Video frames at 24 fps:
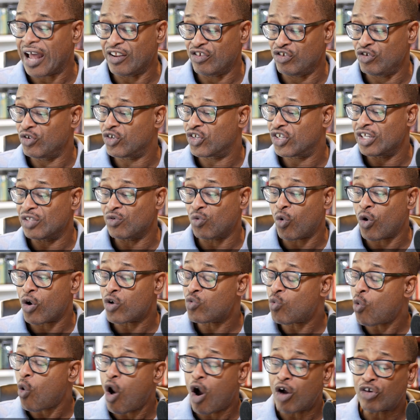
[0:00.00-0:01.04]
And you see the word
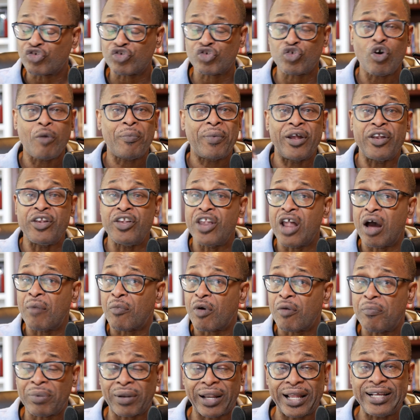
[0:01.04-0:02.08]
walk show up a number
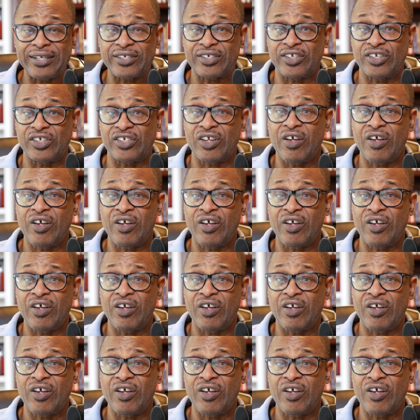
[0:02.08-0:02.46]
of places